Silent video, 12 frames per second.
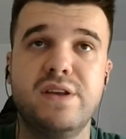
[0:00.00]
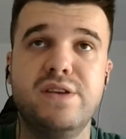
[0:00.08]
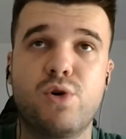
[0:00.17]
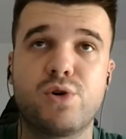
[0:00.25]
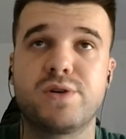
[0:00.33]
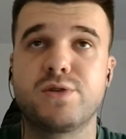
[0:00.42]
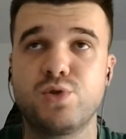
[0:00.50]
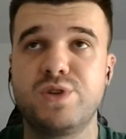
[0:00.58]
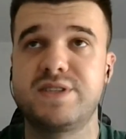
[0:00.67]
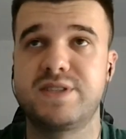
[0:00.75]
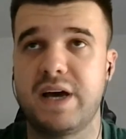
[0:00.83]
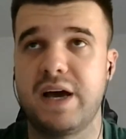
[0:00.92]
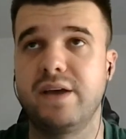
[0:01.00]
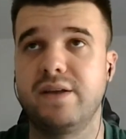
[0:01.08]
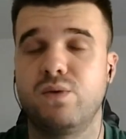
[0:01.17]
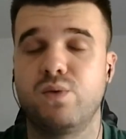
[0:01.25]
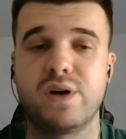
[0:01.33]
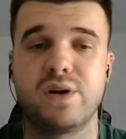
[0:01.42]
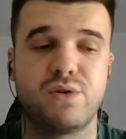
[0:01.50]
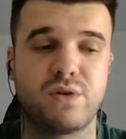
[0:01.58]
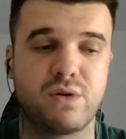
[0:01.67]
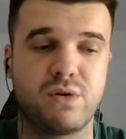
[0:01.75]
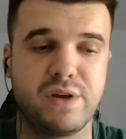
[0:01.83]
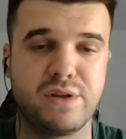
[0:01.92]
in order to decide where
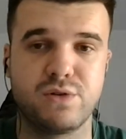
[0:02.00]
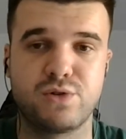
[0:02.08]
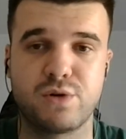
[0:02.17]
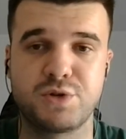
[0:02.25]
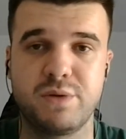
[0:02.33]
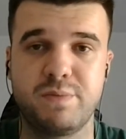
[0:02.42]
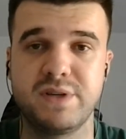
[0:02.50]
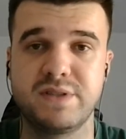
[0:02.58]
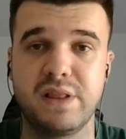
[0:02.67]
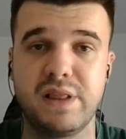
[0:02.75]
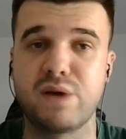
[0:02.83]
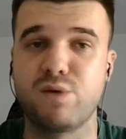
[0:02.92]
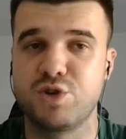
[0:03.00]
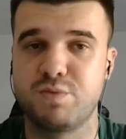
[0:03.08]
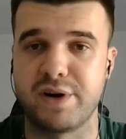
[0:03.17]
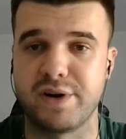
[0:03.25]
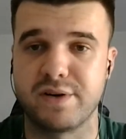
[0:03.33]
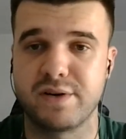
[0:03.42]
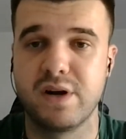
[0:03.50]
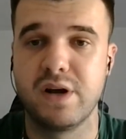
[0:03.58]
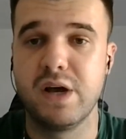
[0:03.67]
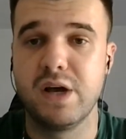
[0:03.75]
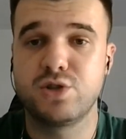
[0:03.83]
you're going to dropship is the language barrier.